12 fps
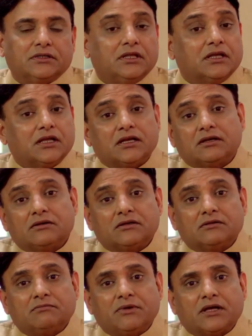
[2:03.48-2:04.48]
they can
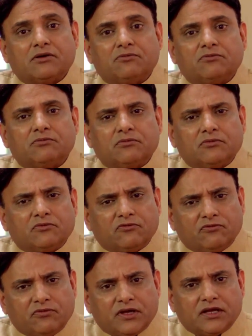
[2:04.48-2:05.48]
become
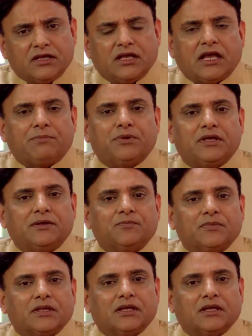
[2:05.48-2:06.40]
very happy,